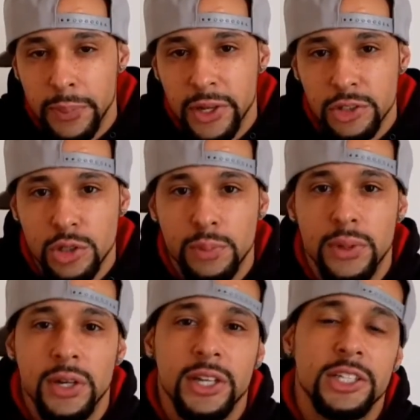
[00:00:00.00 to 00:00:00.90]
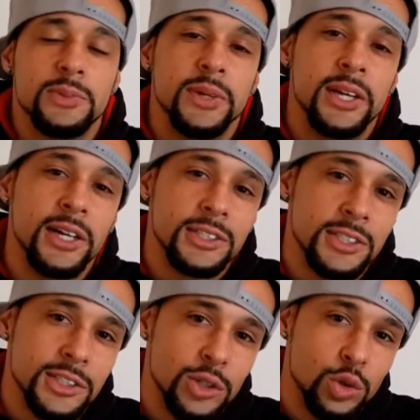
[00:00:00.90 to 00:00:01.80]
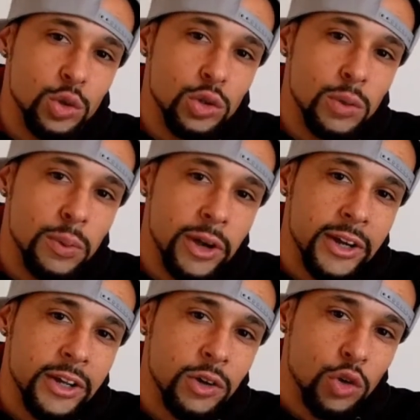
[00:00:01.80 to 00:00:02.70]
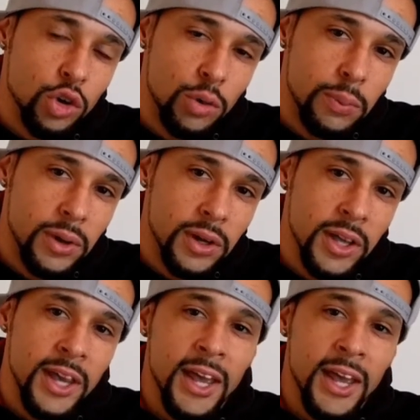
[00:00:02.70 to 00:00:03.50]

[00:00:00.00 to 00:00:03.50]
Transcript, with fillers: the Pixelbook is because it's the Google branded Chromebook,